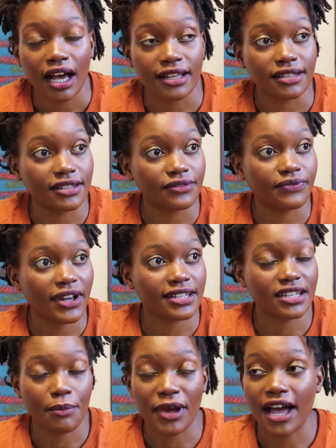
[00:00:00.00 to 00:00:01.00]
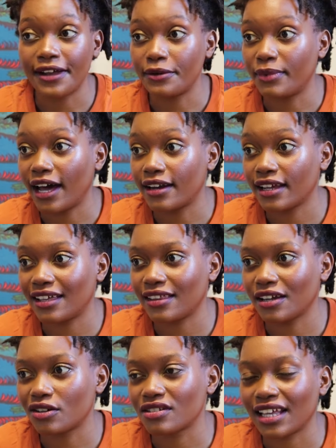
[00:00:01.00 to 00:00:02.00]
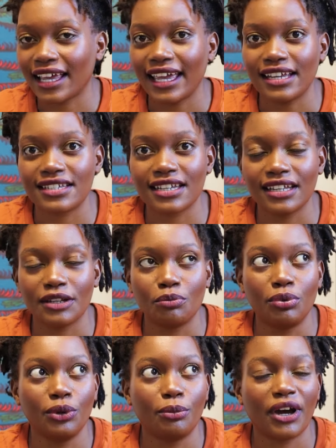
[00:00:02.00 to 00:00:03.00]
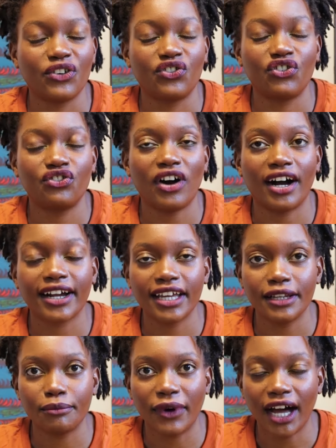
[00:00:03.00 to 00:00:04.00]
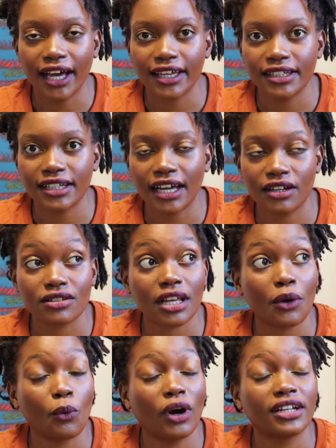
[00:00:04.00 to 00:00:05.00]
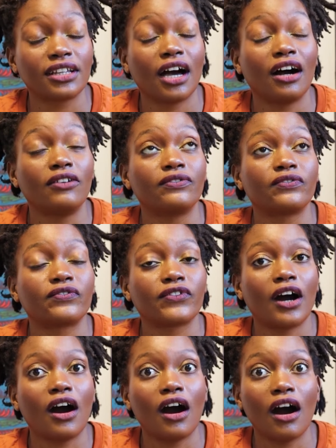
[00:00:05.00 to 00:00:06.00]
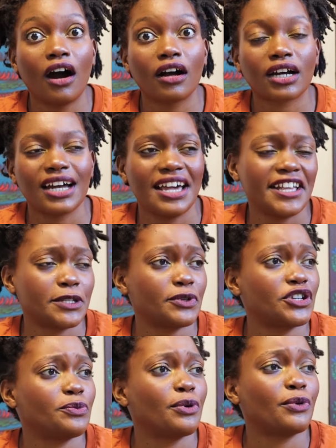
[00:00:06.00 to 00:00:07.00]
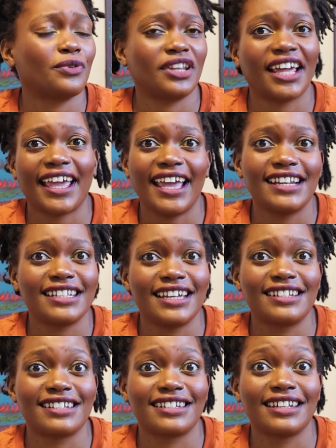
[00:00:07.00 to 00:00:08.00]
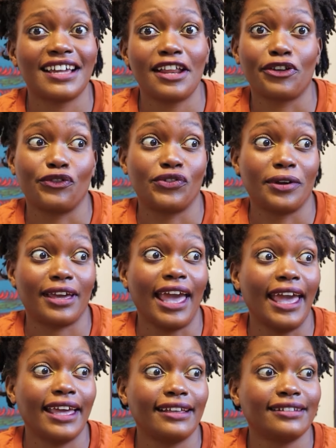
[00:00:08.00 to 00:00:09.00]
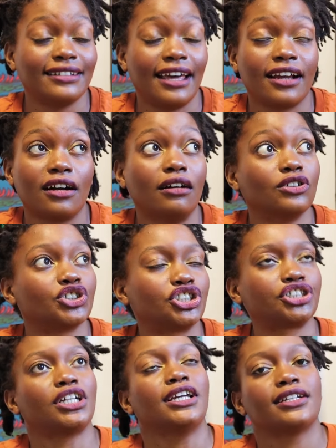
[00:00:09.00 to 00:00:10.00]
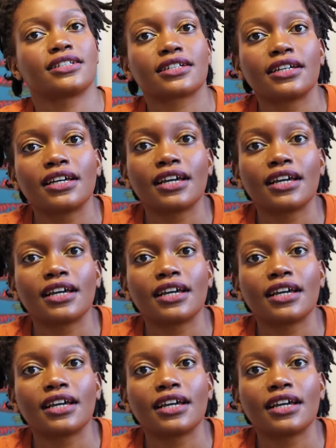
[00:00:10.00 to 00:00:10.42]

The first time I heard about it, I think I was like 18. It blew my fucking mind. And I was like, what the fuck? Especially people with like ADHD, and you forget. You're like, oh shit.